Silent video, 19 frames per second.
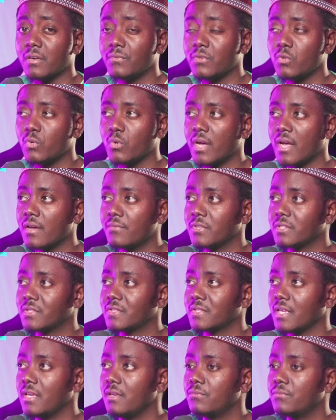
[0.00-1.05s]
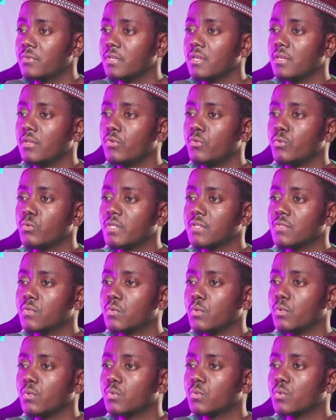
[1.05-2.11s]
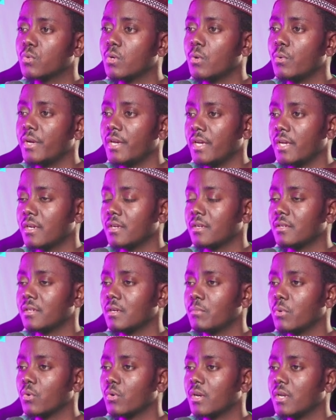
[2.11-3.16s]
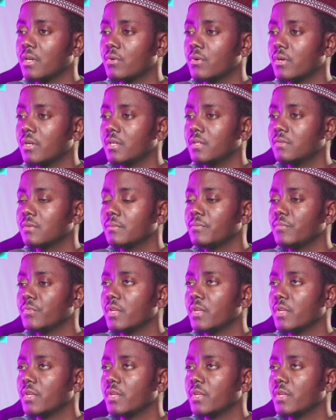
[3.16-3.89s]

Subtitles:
you have it saved, you're just going to go ahead and double click on it,